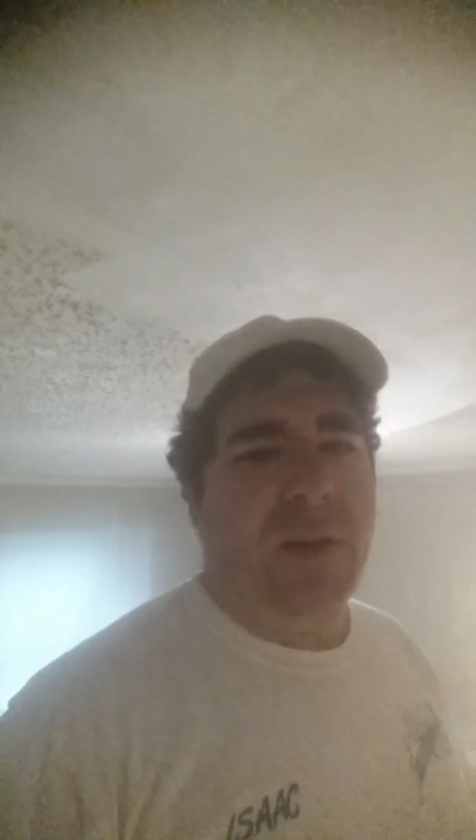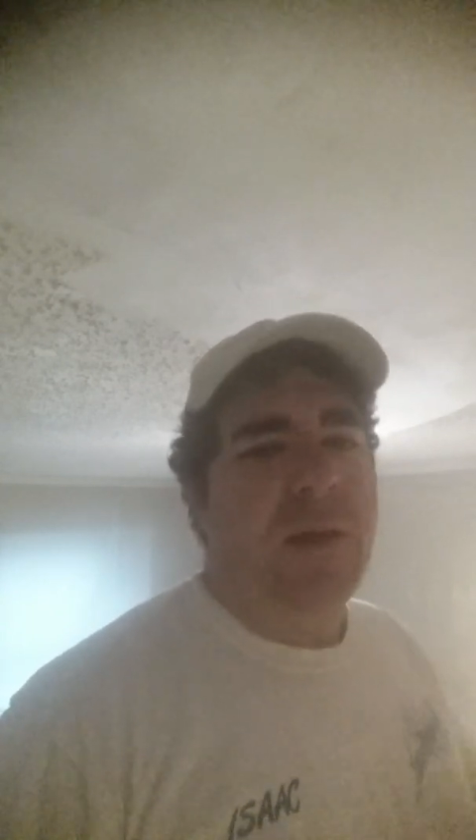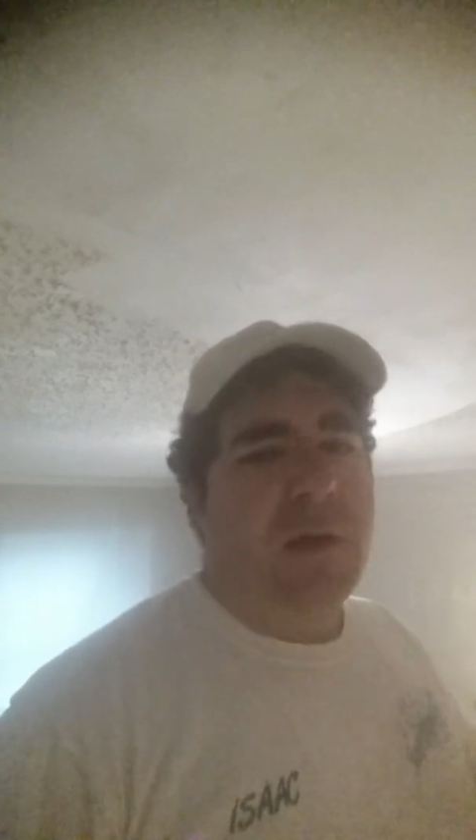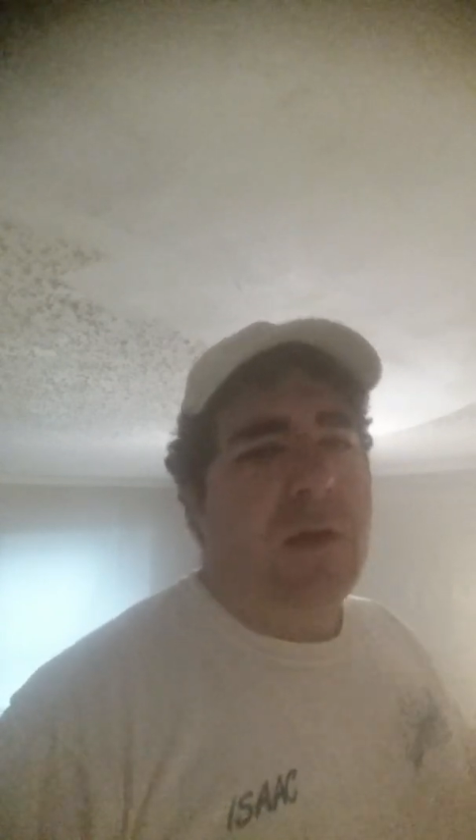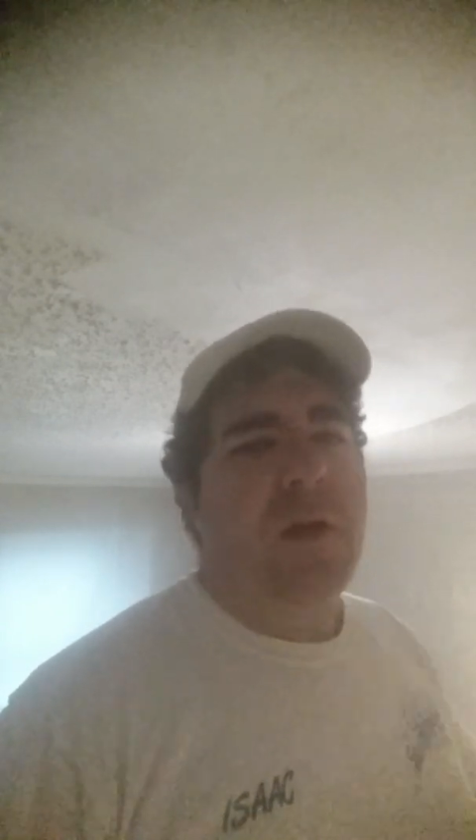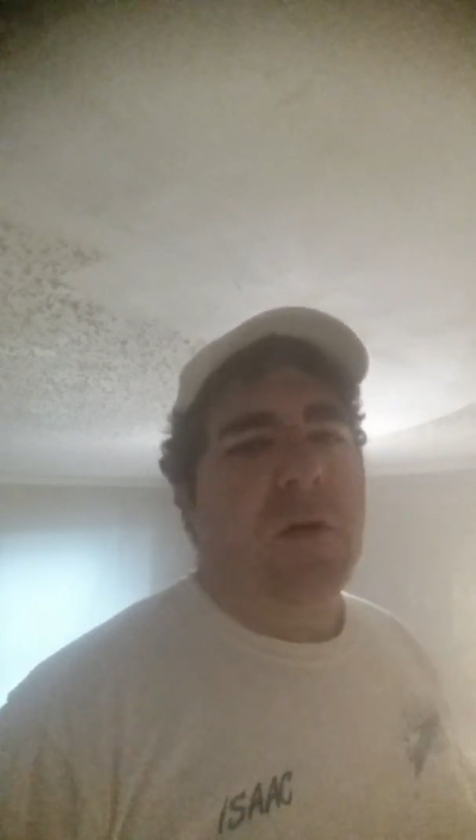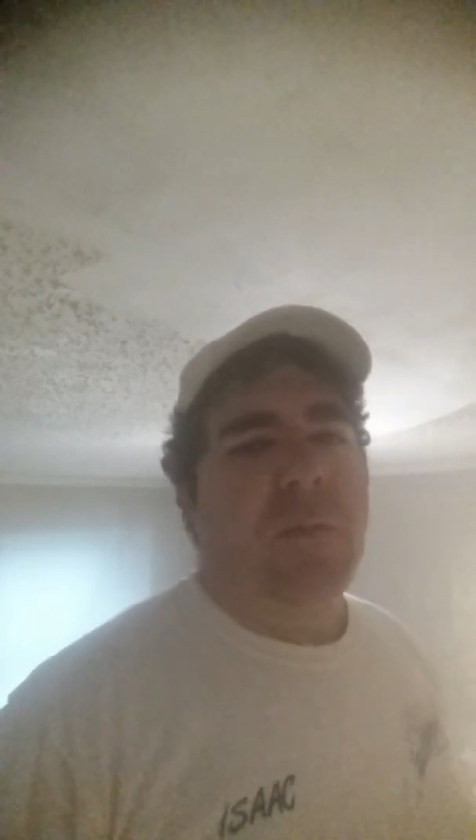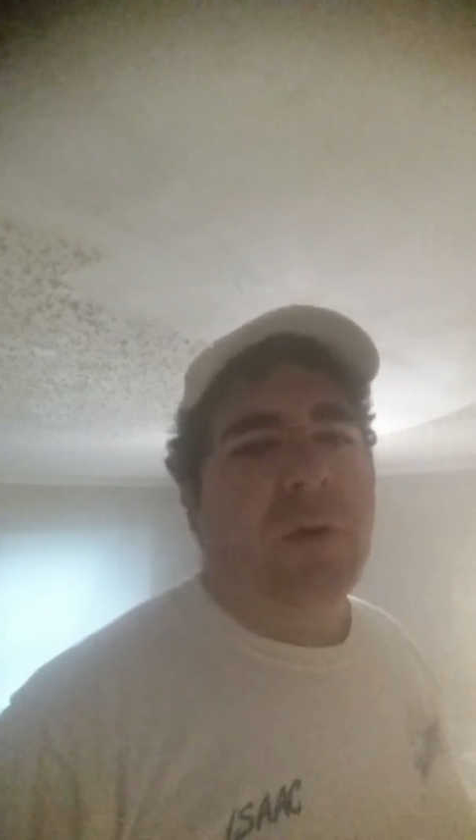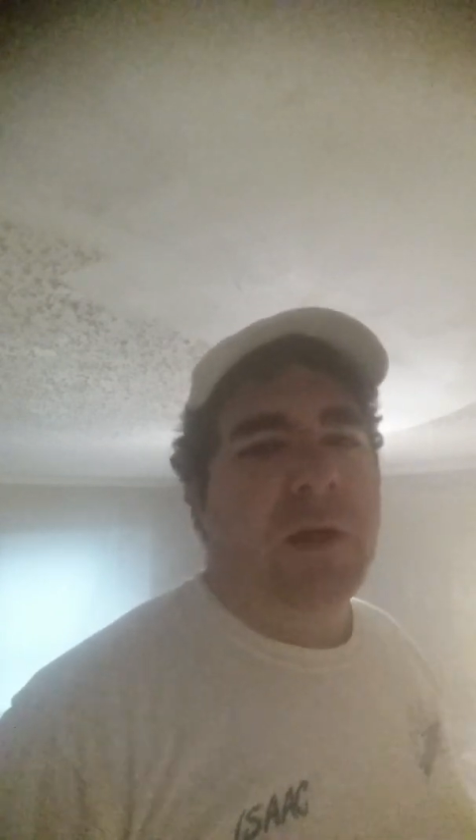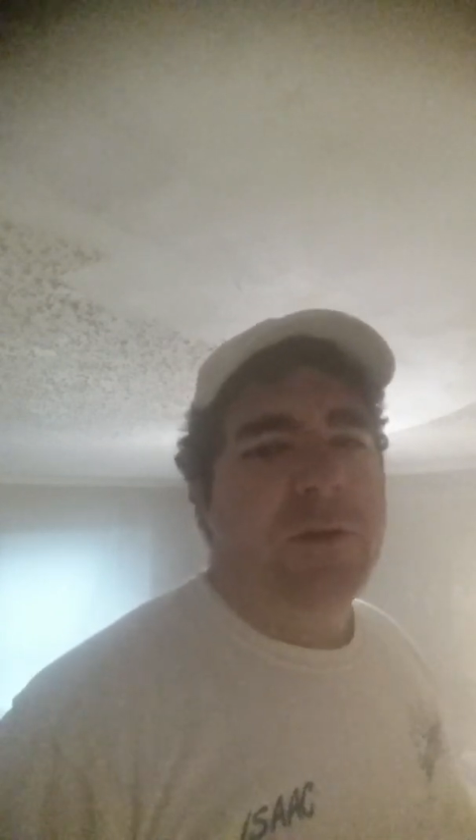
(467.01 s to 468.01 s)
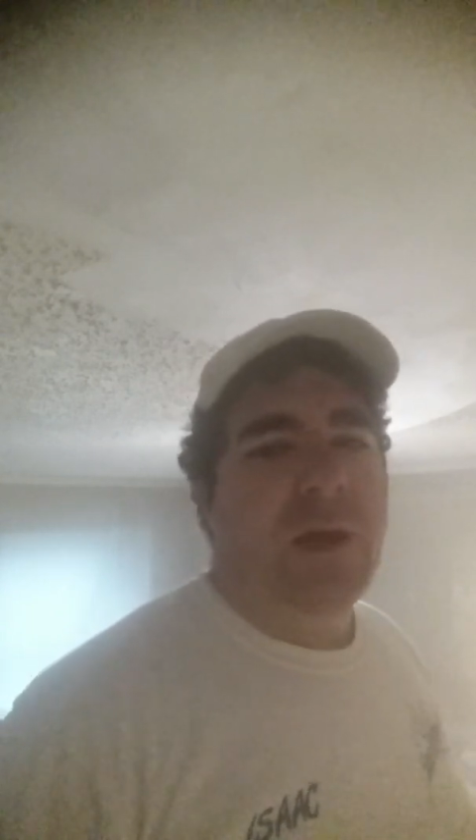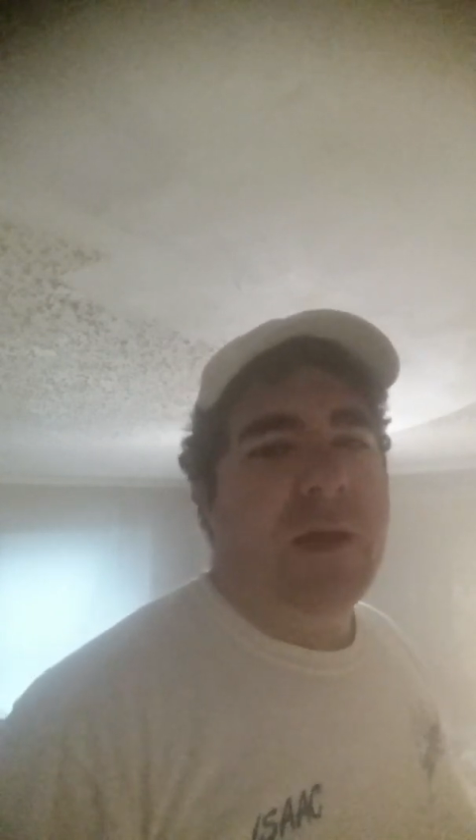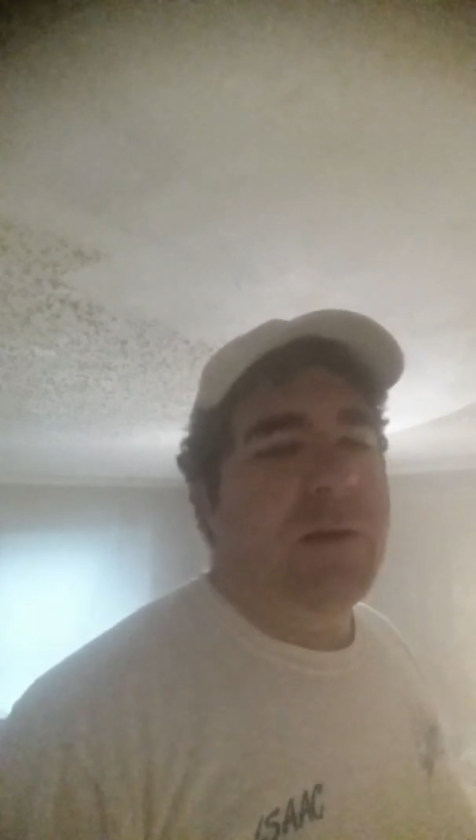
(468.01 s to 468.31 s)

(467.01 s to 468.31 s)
but we're going to try it